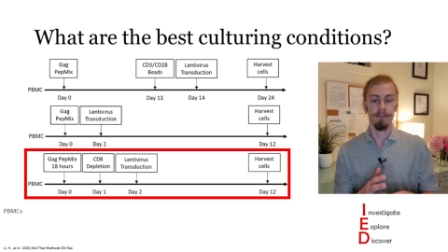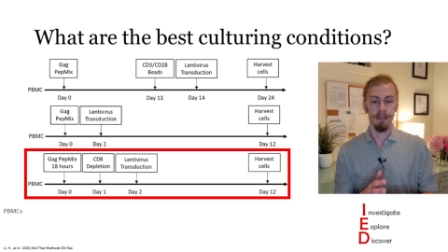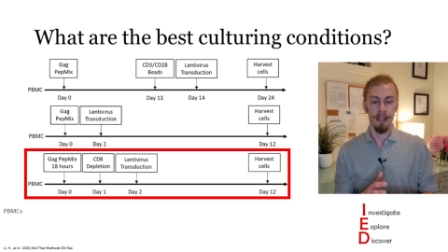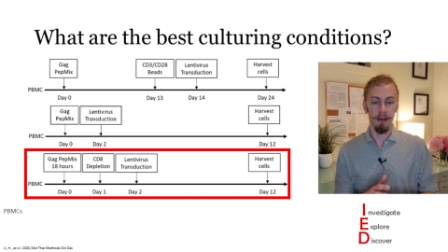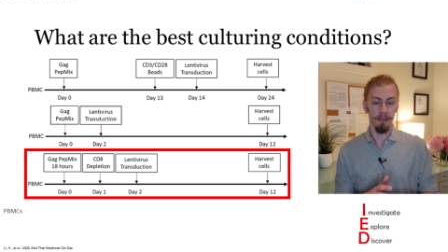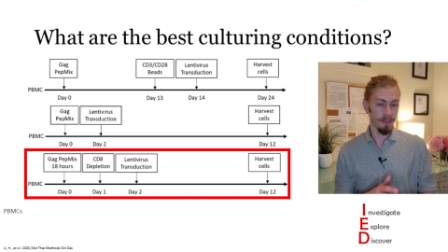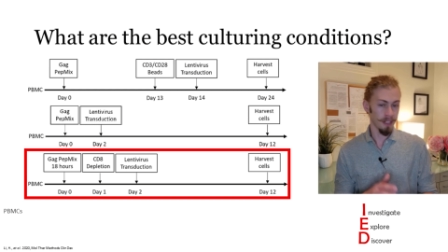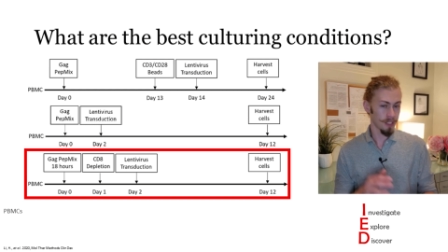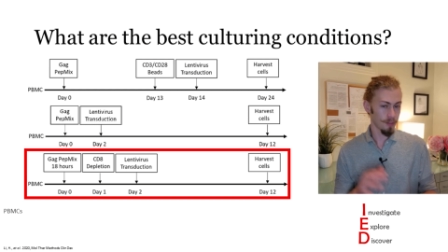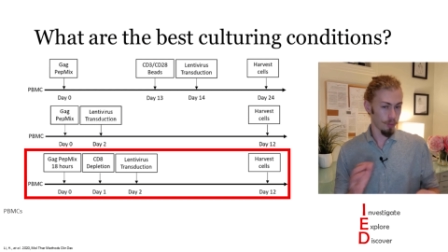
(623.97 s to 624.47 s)
Now,
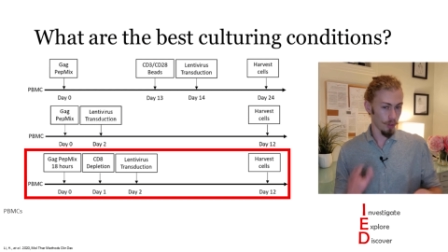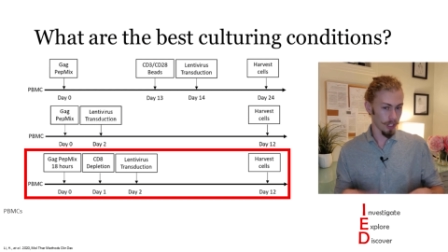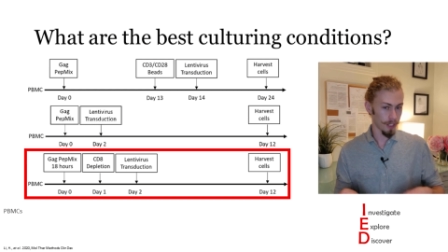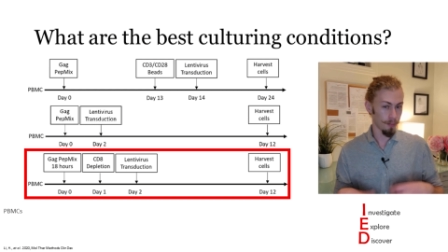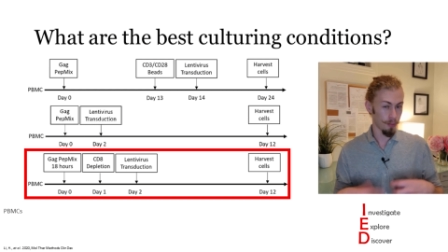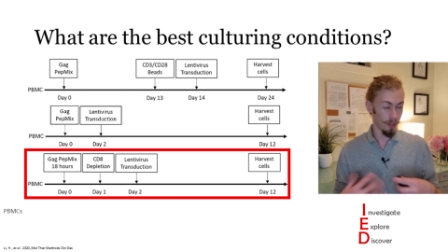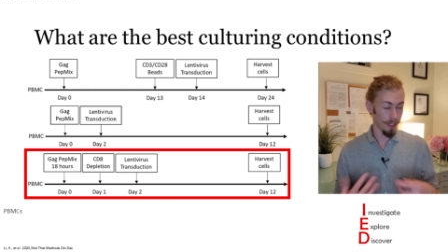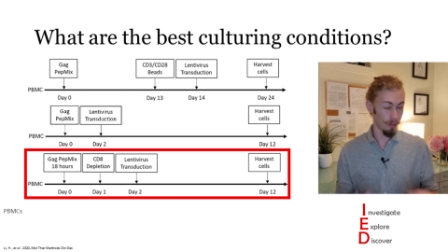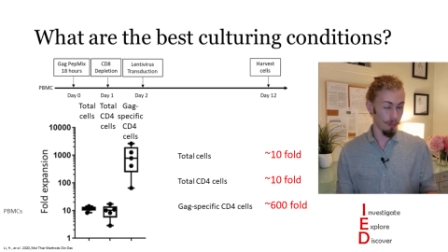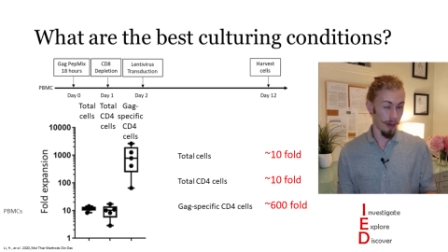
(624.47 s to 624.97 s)
this worked
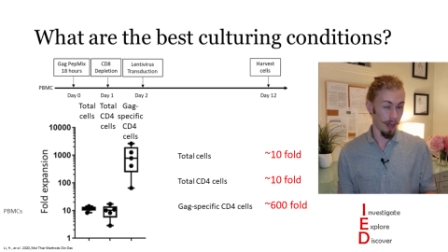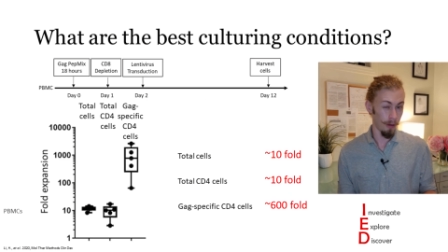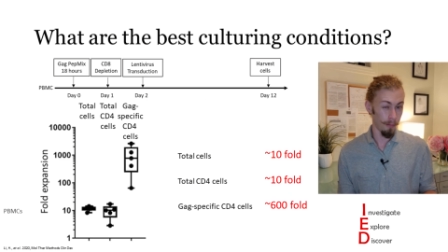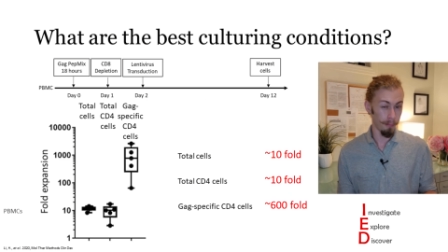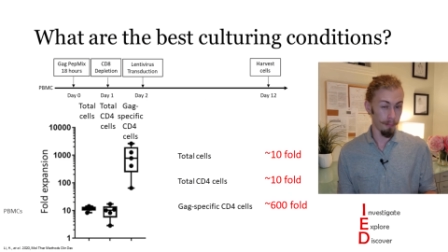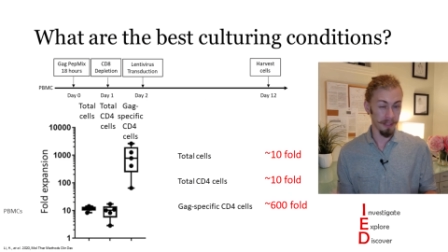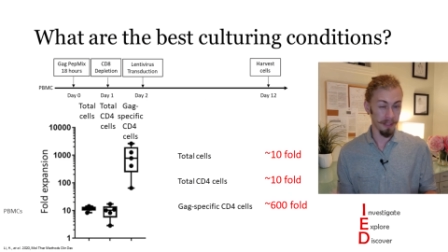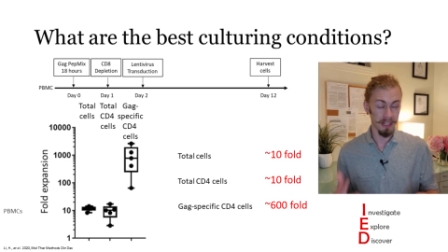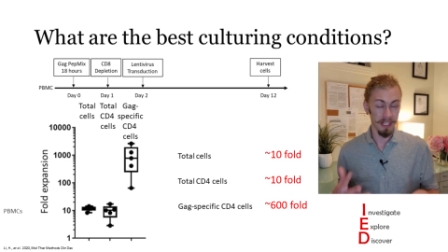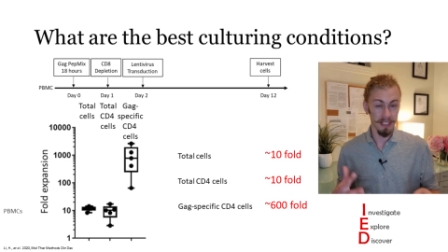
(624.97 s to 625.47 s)
pretty well,
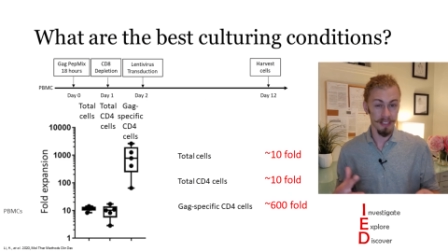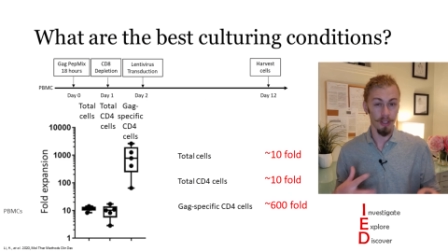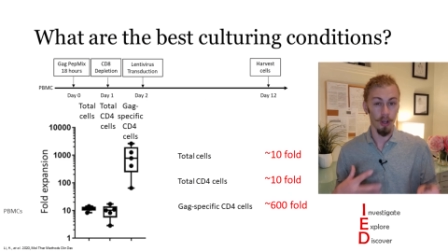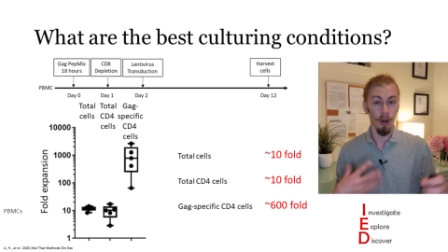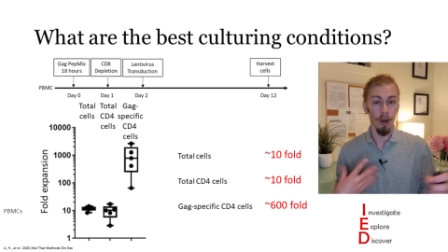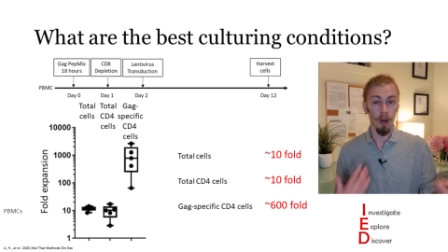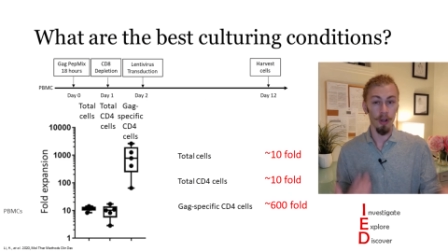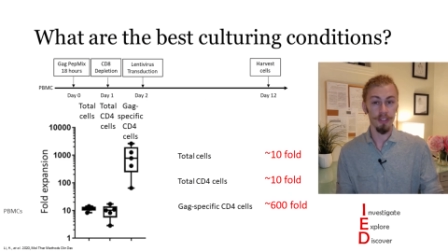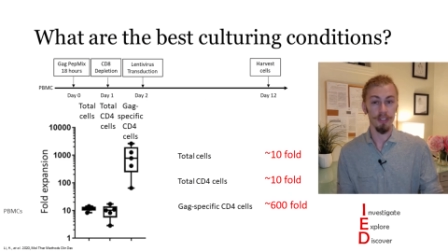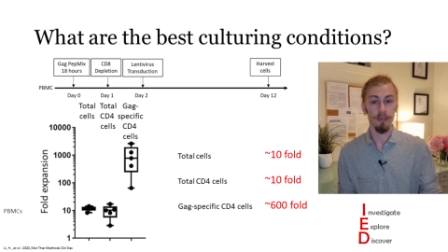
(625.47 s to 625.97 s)
but this
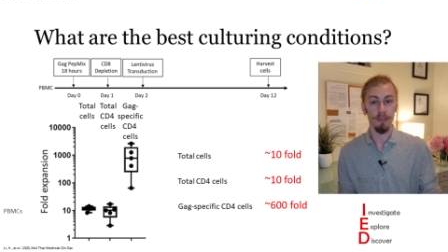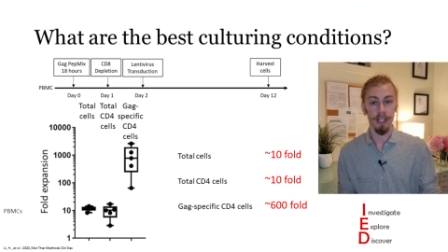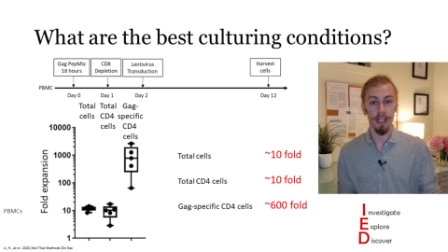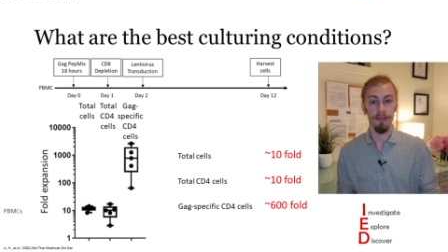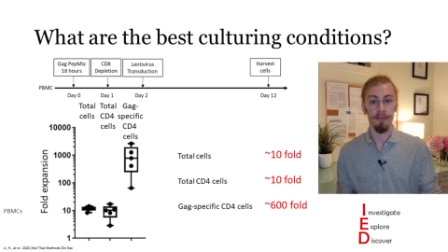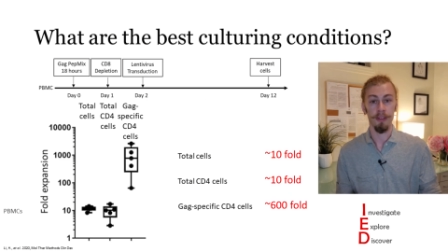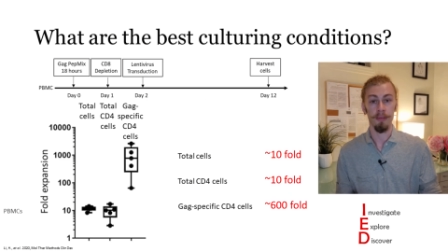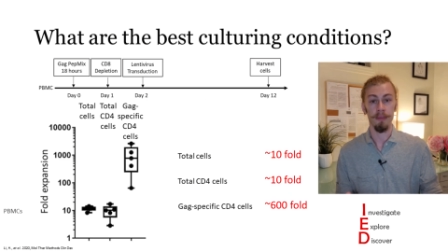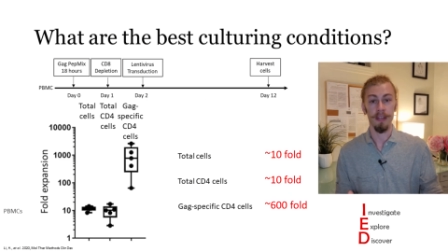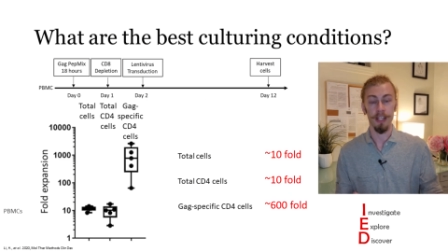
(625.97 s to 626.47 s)
also
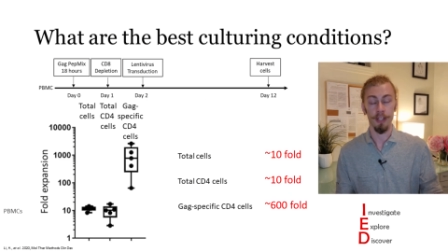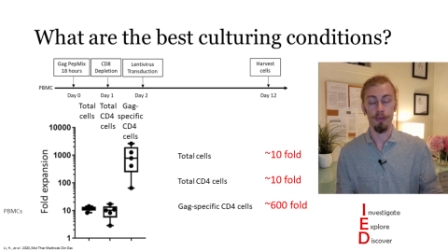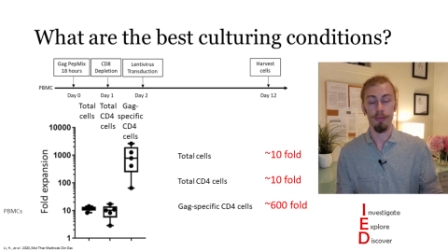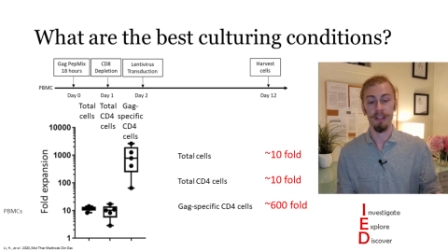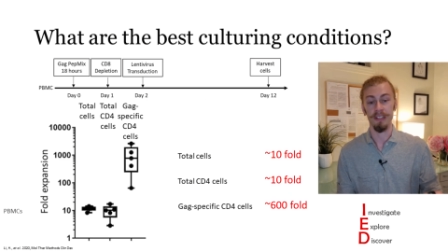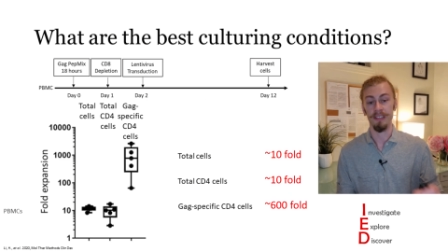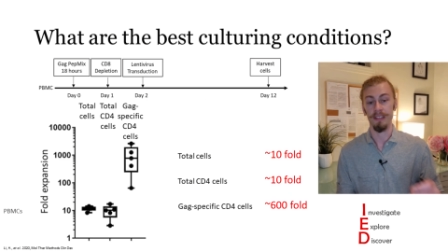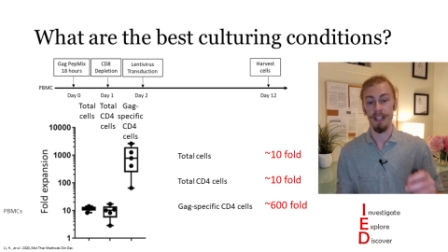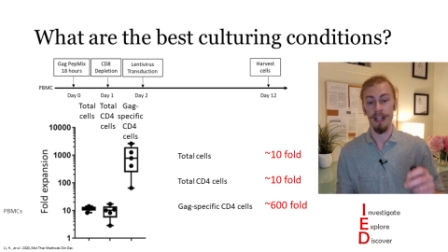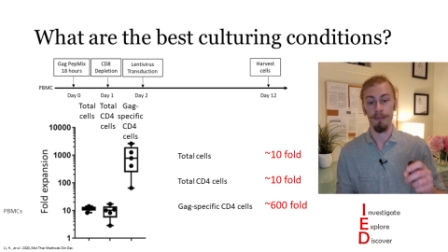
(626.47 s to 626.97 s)
gave them
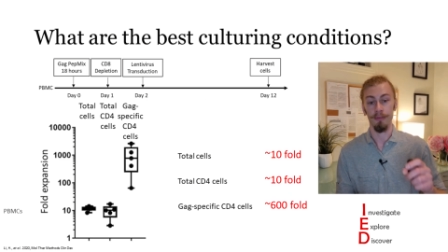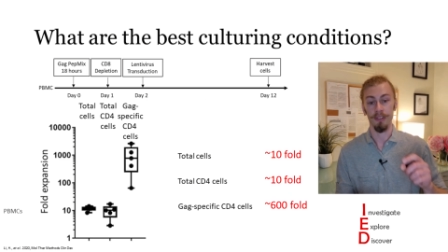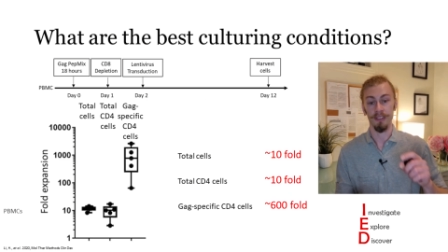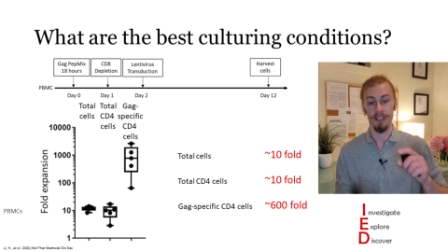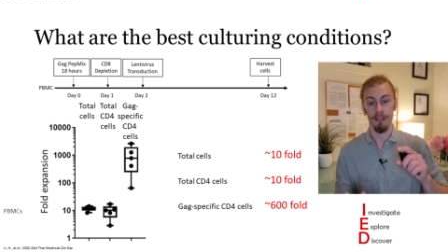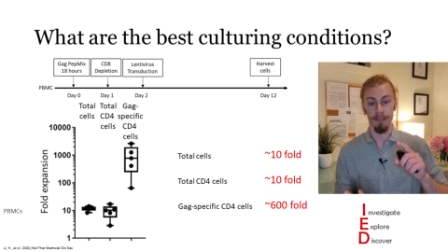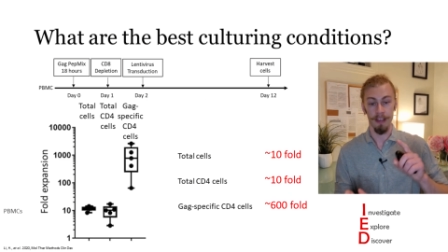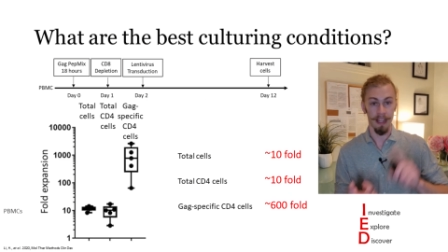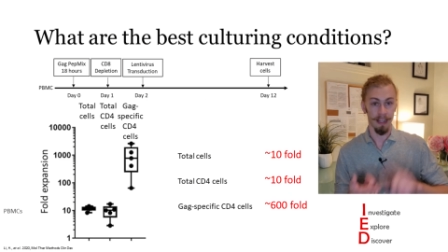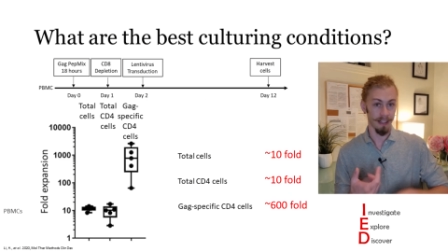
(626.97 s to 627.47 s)
increased levels
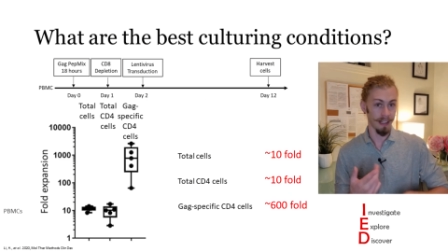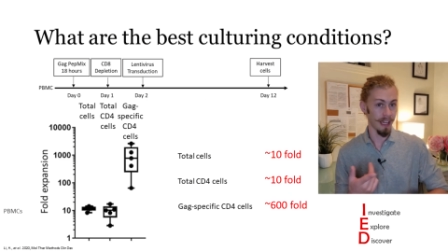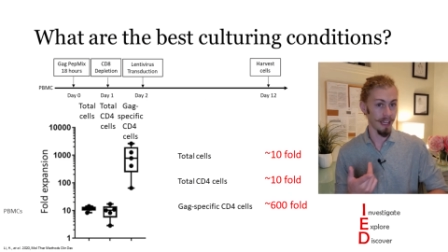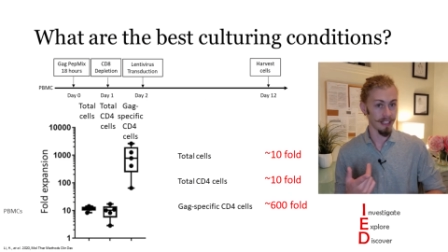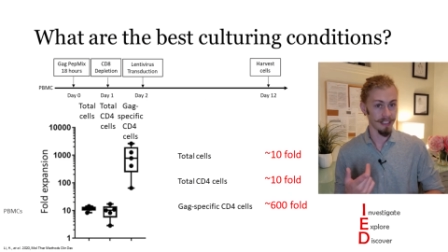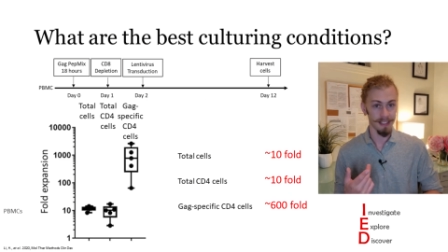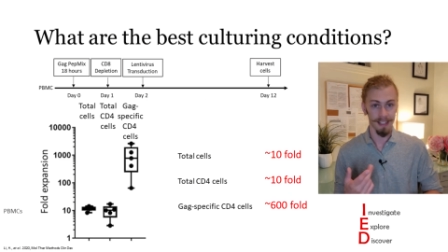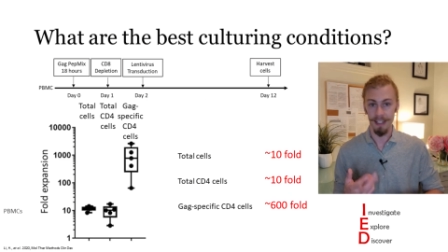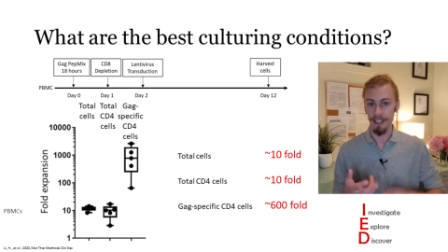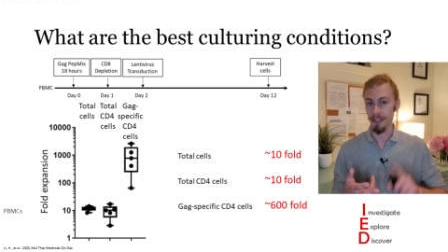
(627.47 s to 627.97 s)
of NK
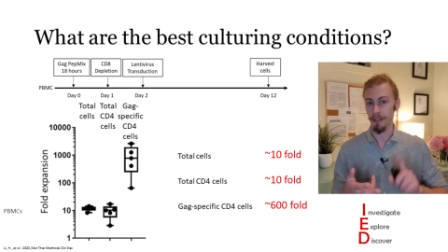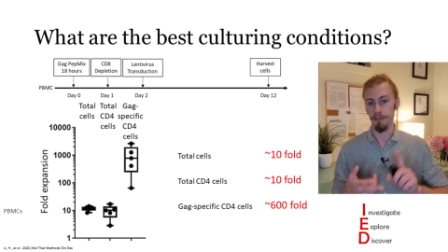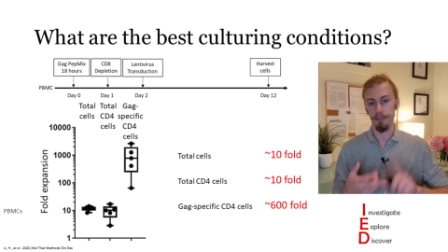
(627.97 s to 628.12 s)
cells,